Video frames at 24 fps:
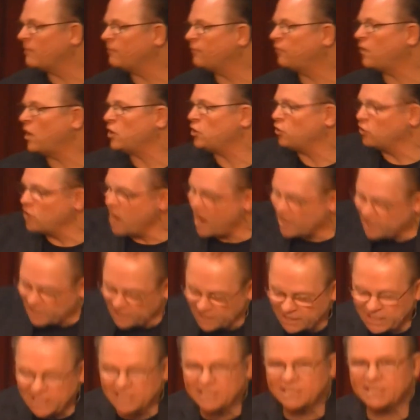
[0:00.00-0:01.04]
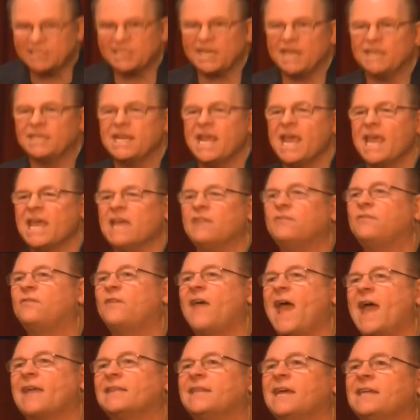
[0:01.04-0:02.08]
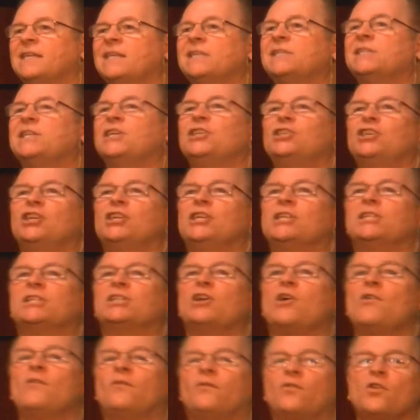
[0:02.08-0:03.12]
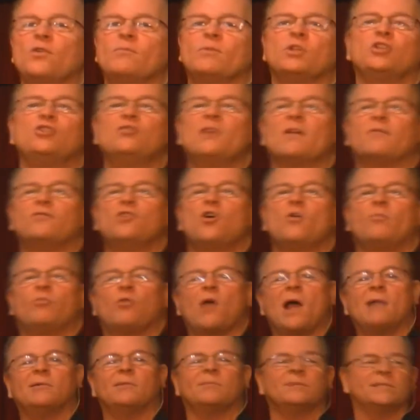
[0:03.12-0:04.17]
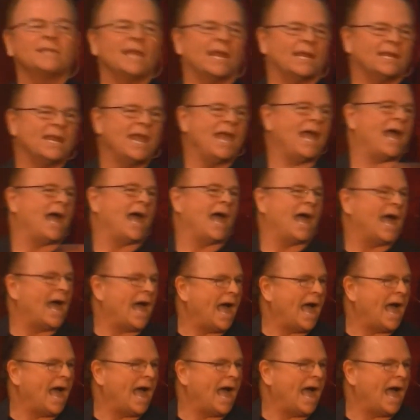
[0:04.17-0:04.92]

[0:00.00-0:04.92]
up front. You're not going to consent. In fact, that decision is so firm that you have no problem saying,